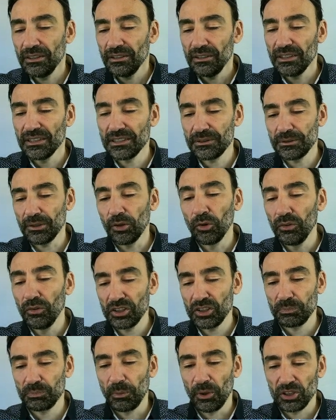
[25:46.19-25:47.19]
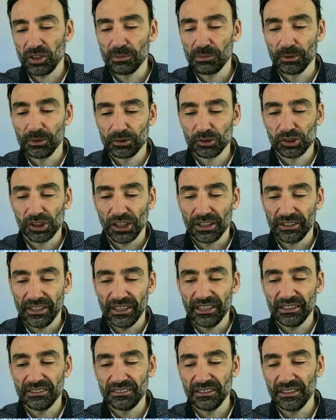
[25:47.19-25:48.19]
It's always possible to
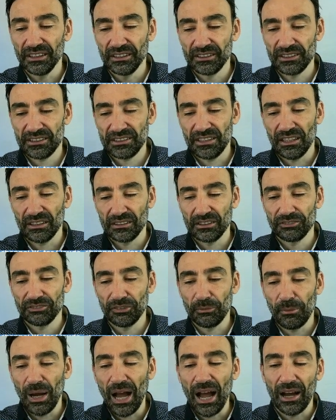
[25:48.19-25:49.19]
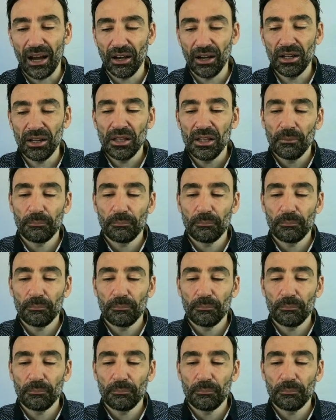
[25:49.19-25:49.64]
generate it starting from R,